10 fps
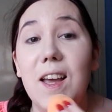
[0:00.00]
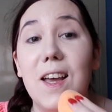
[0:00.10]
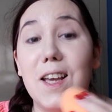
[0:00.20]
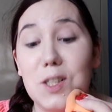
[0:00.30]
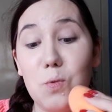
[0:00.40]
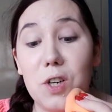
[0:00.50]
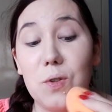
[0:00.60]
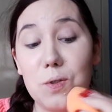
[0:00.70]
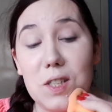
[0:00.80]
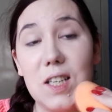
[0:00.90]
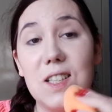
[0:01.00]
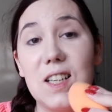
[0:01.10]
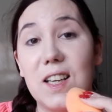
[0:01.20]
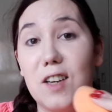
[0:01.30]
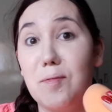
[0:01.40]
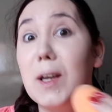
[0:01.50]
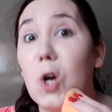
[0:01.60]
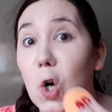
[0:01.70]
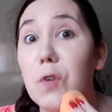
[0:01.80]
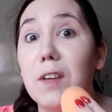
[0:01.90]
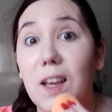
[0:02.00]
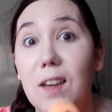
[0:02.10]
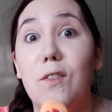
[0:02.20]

It is one of those days. I have my coffee